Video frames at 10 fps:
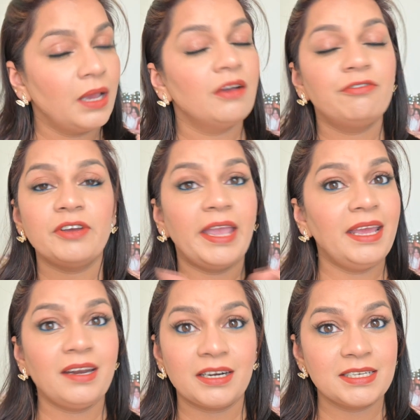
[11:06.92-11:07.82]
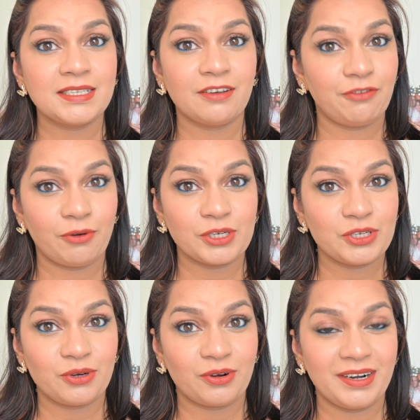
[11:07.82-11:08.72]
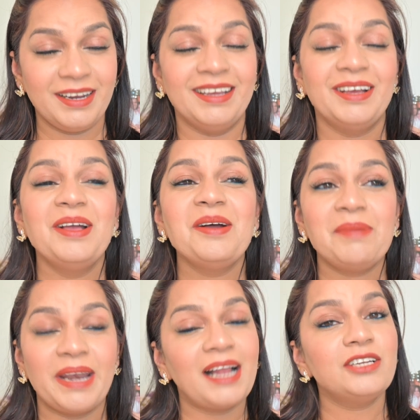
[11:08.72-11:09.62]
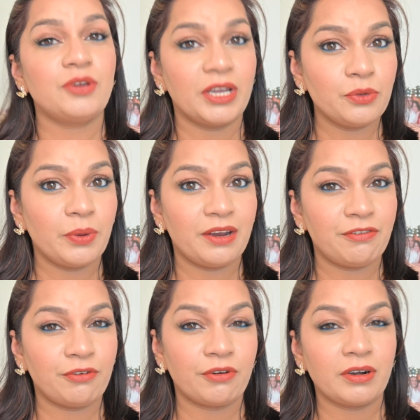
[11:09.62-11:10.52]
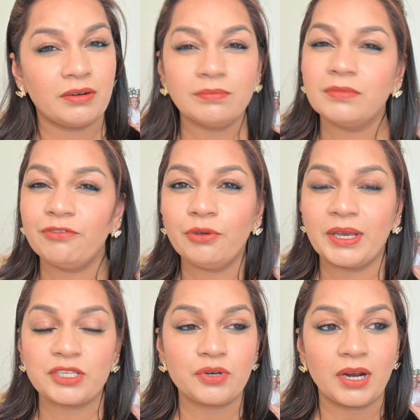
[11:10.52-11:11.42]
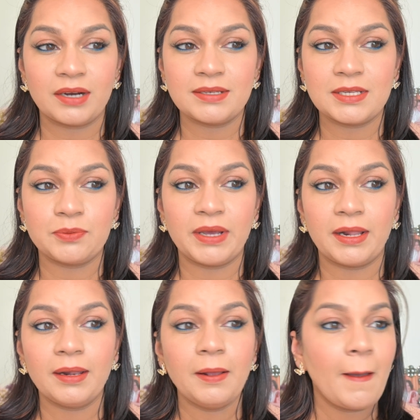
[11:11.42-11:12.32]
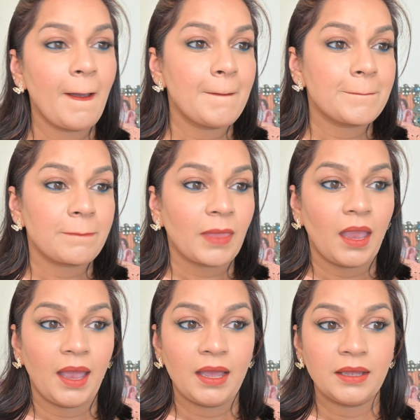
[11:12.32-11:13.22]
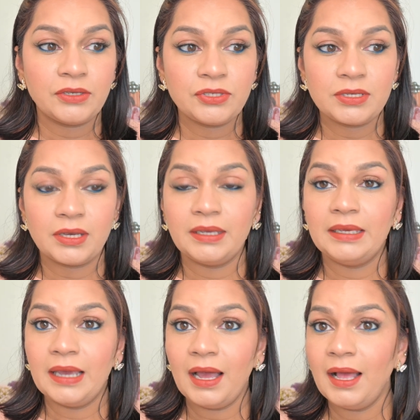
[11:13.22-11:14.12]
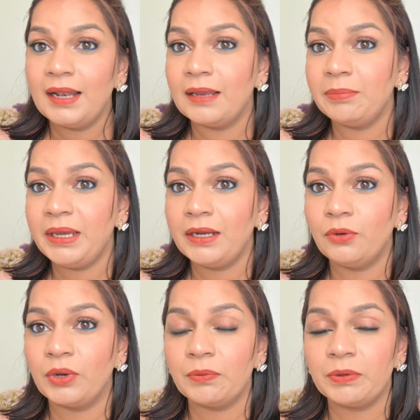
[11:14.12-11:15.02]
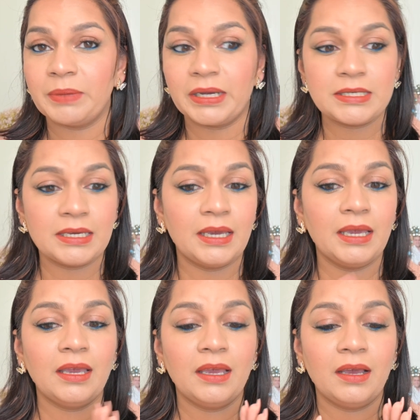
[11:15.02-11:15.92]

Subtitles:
for 8 hours for sure, but I'll try to wear for a few extra hours as well. And yeah, let me get going with my day.